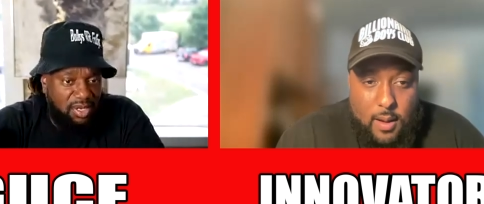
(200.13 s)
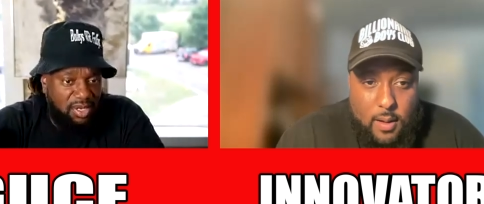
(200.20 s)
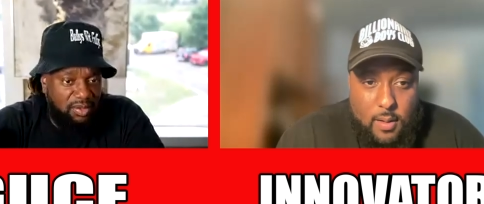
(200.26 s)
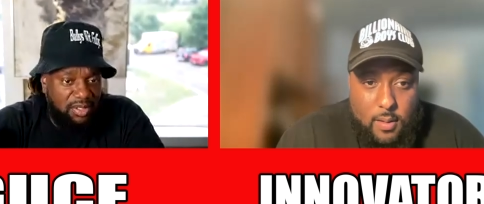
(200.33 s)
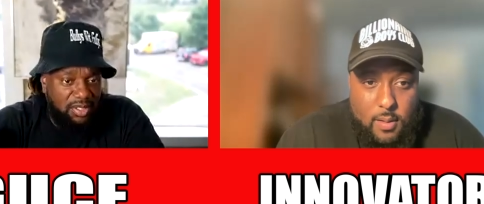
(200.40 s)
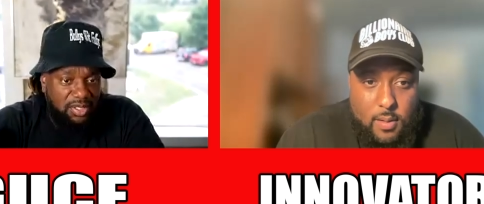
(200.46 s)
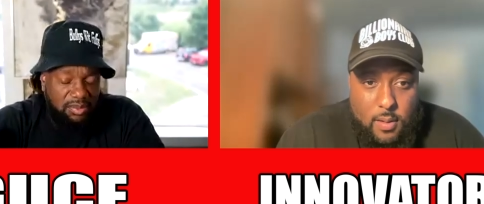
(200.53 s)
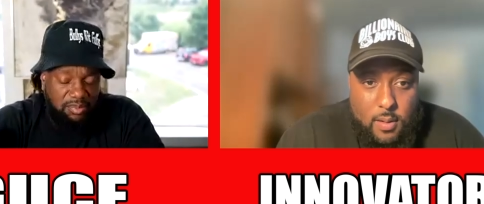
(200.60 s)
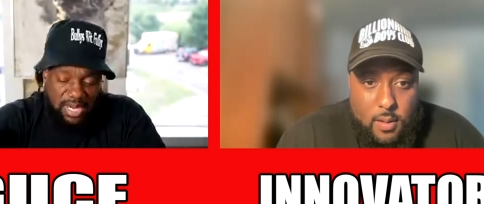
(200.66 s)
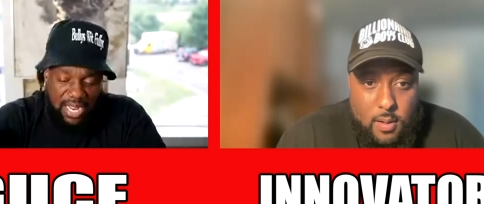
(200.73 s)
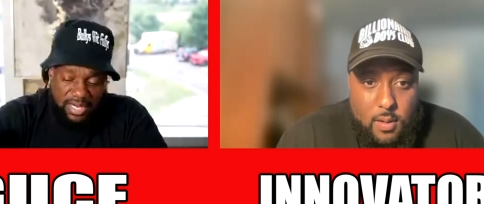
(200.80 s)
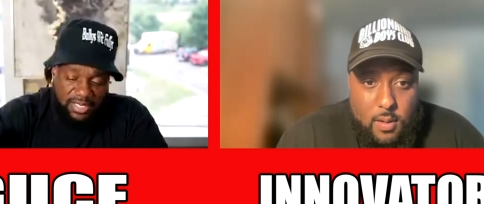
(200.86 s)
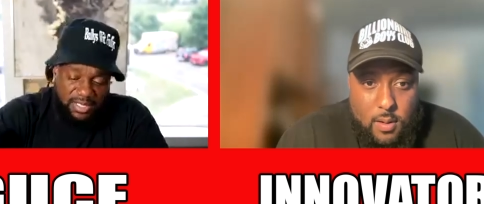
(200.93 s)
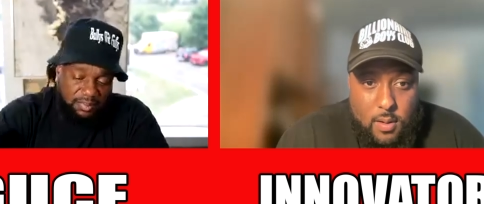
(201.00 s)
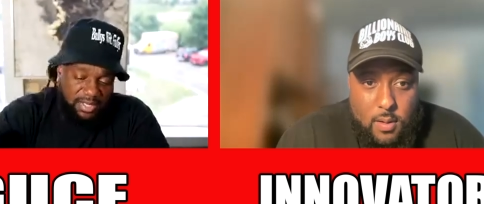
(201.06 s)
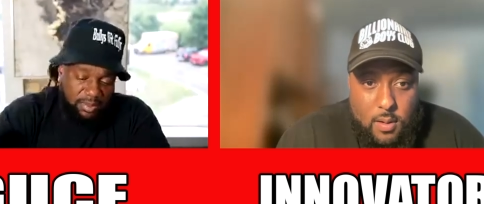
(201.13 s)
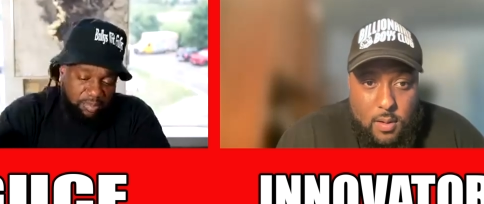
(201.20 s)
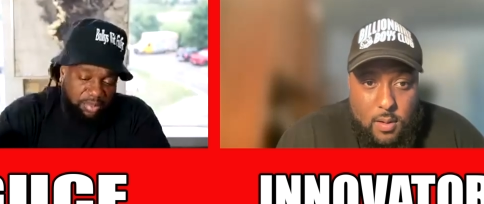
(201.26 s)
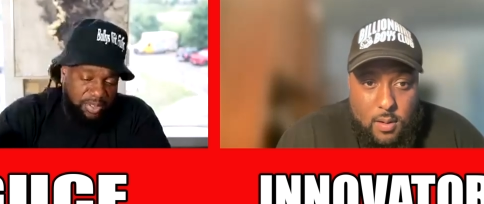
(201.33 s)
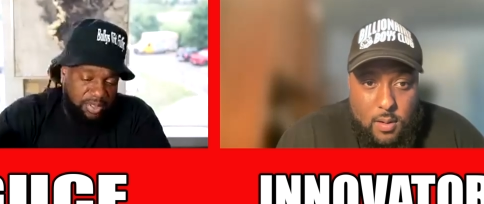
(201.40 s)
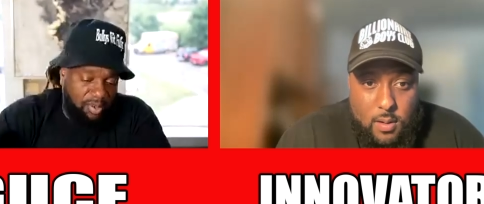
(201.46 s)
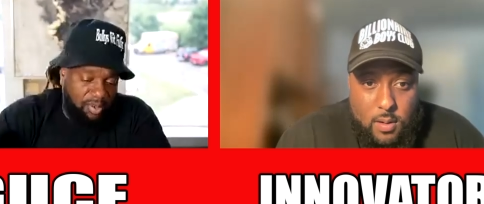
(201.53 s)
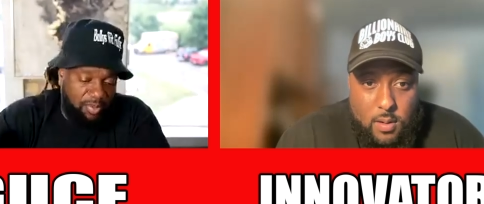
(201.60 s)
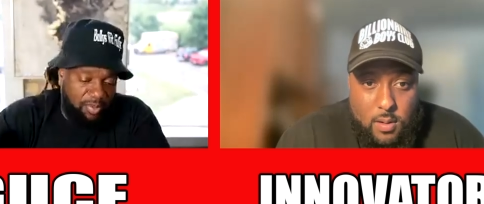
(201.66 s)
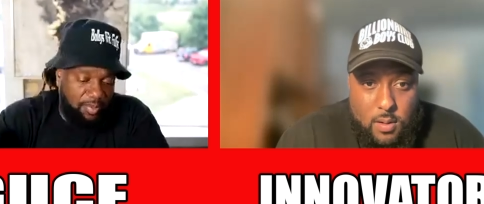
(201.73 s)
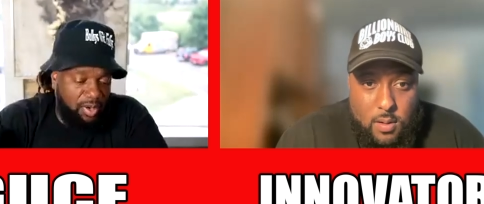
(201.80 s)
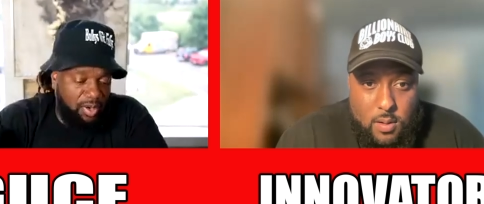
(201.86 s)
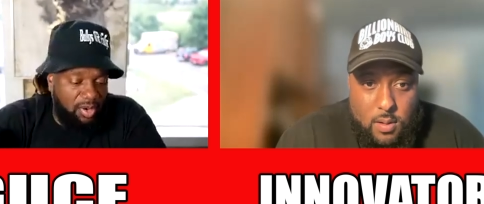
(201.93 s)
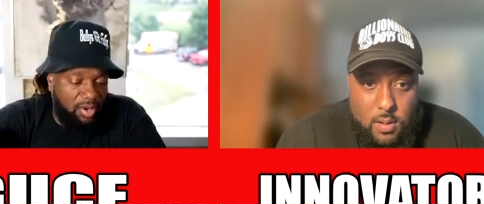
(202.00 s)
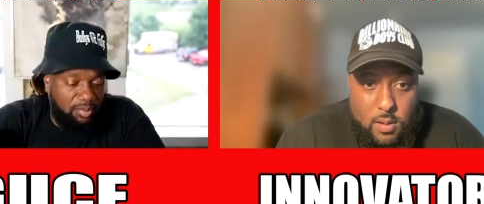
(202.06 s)
Speaker 1: Yeah but I ended up getting put on by my
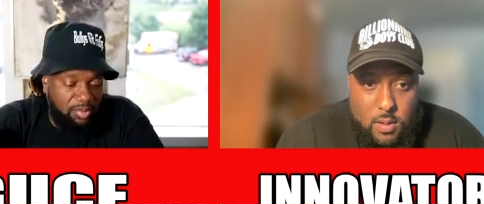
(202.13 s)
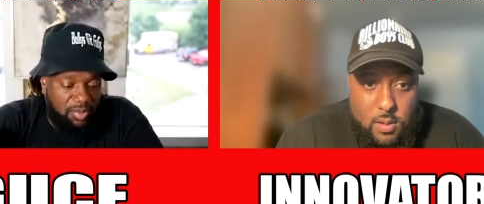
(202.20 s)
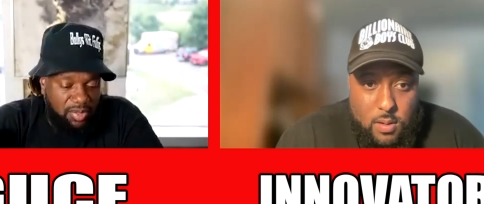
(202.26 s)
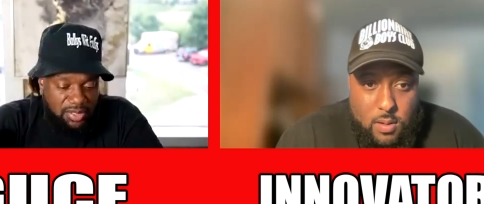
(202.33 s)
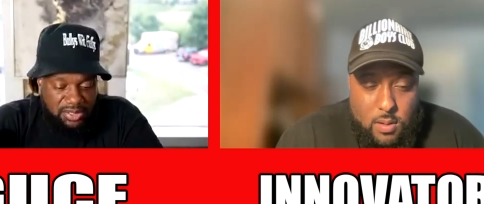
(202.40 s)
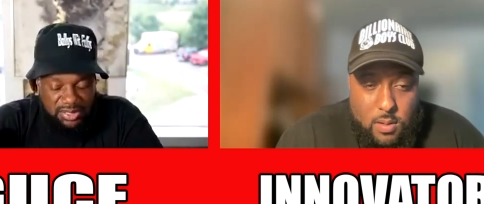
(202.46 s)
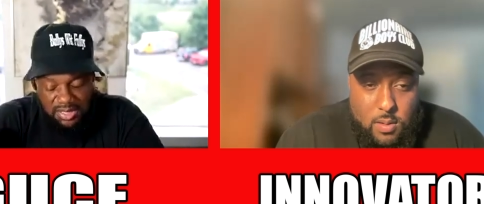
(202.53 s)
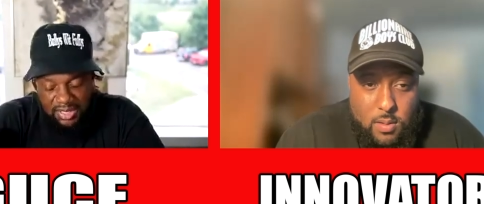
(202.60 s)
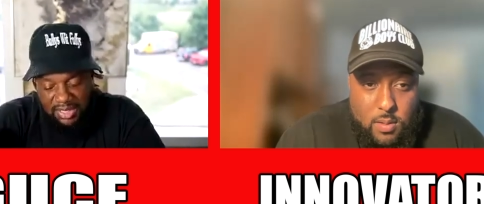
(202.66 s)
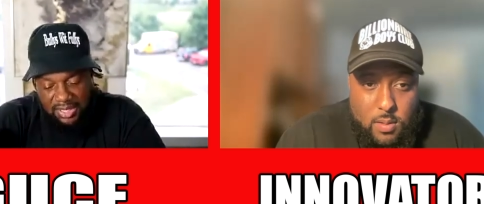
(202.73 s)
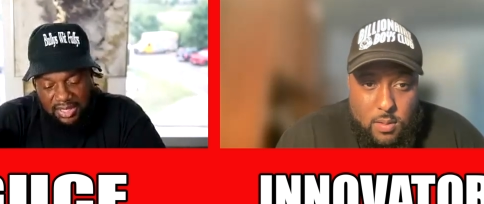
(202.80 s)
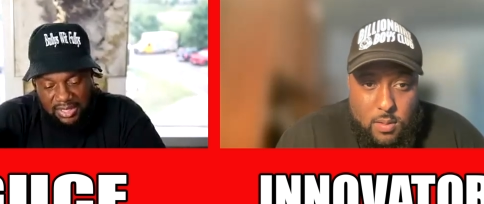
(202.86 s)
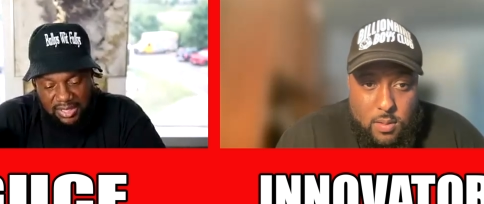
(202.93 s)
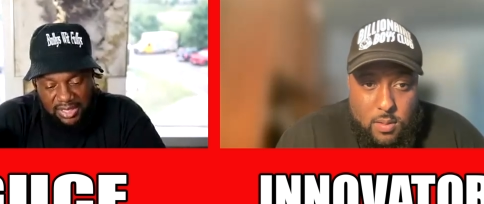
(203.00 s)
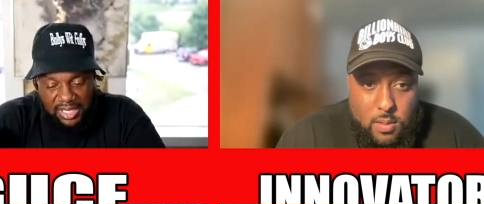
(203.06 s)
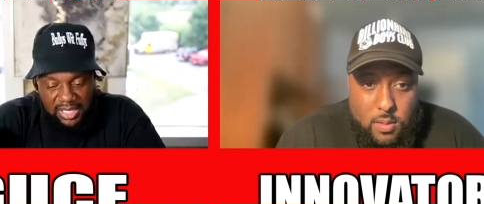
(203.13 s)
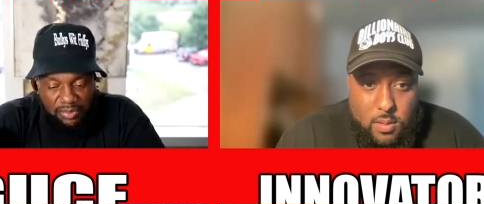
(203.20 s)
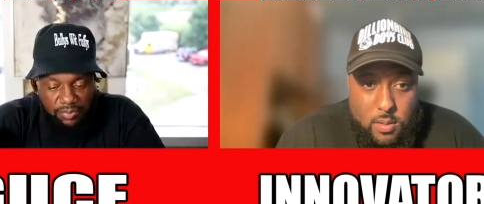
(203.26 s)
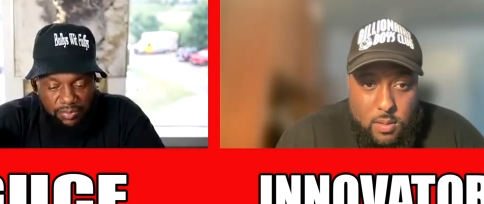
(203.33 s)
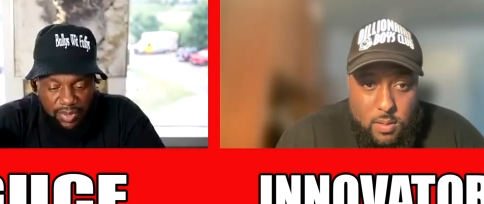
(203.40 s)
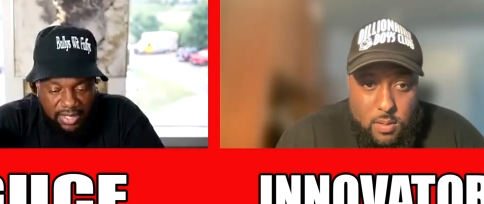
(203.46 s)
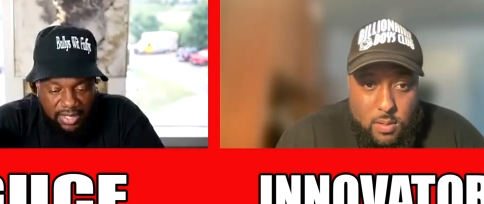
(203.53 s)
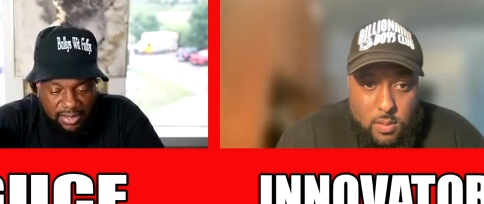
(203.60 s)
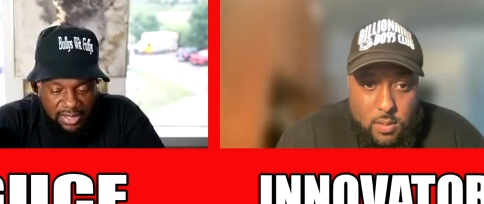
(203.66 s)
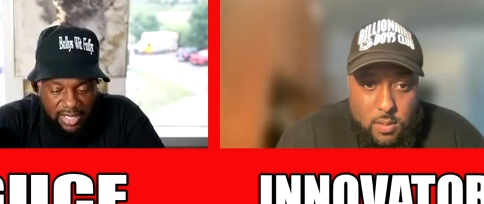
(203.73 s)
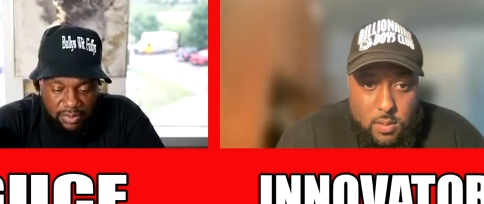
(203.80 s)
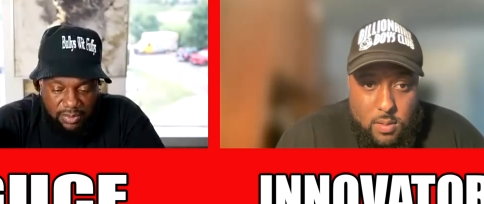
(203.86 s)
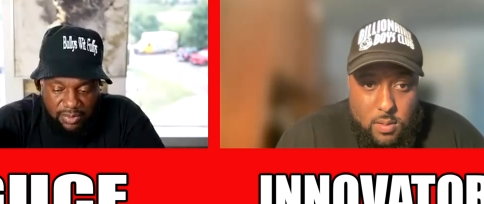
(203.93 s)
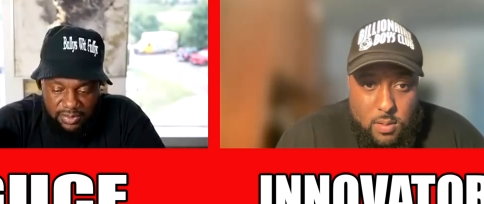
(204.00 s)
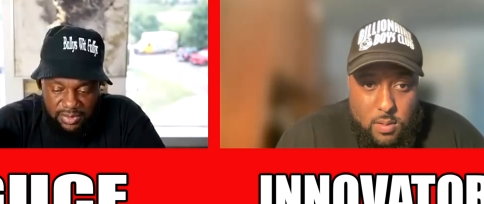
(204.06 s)
homeboys anyway later
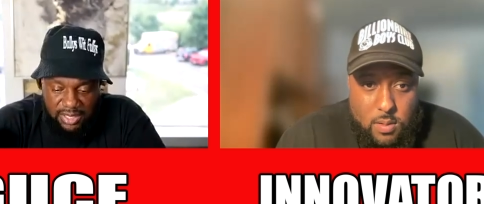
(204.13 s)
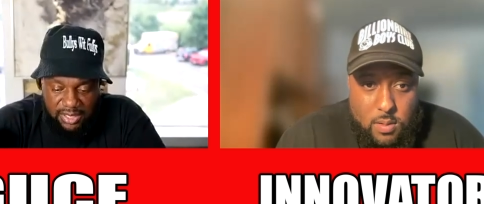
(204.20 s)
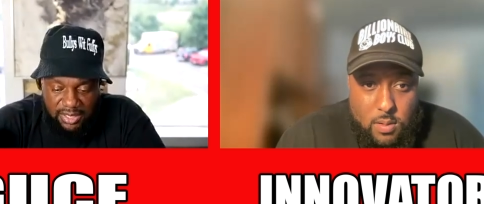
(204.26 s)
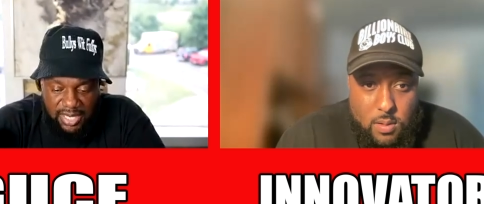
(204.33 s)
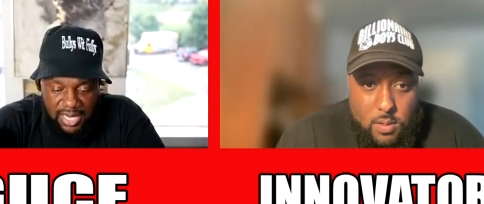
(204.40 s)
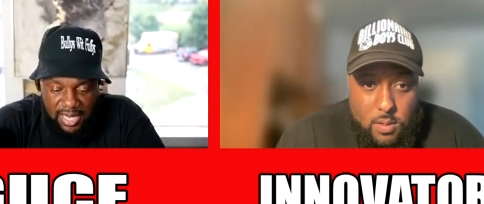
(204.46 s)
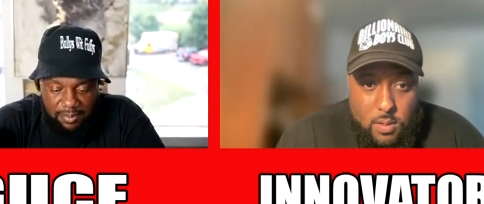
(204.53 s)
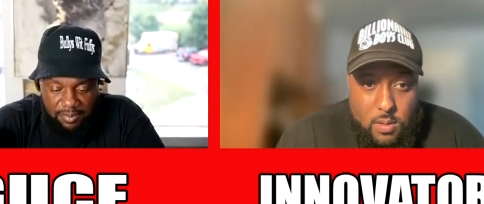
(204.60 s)
on down the line.